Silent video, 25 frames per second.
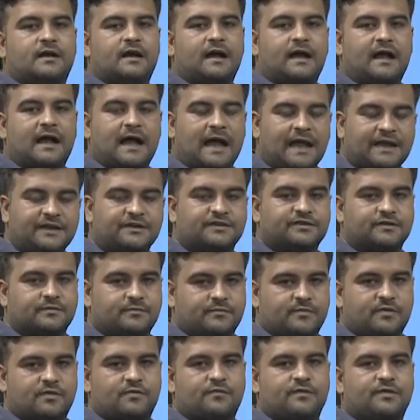
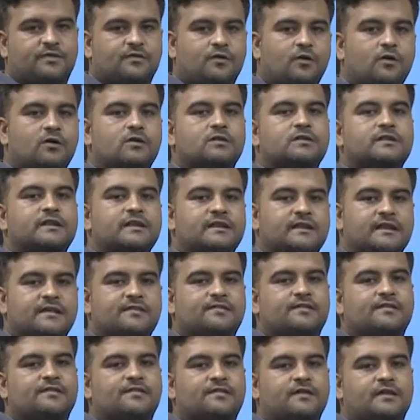items, with all the
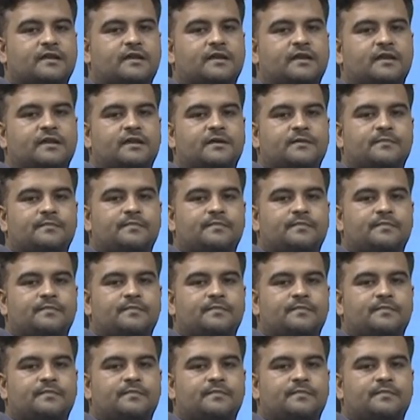necessary